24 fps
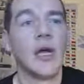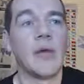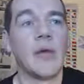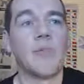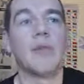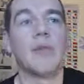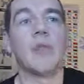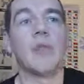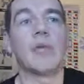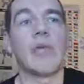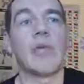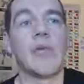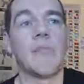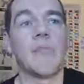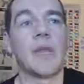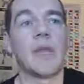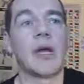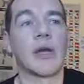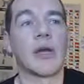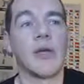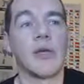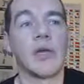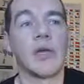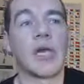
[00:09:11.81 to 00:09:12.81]
I put the game
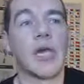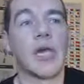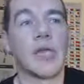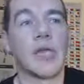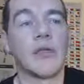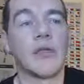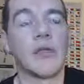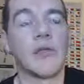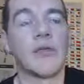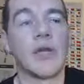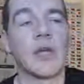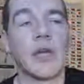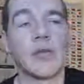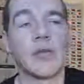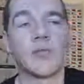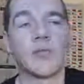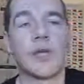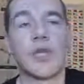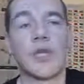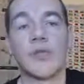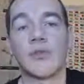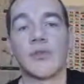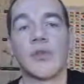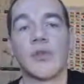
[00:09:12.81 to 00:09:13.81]
back on again, thought right I'll
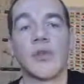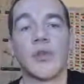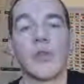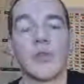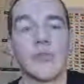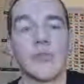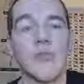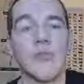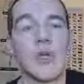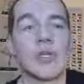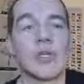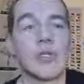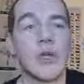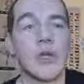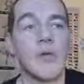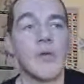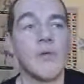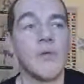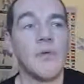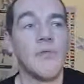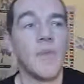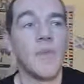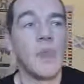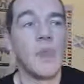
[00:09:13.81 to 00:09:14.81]
try and sort this mess
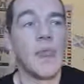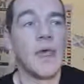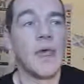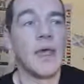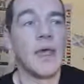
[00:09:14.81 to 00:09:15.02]
out.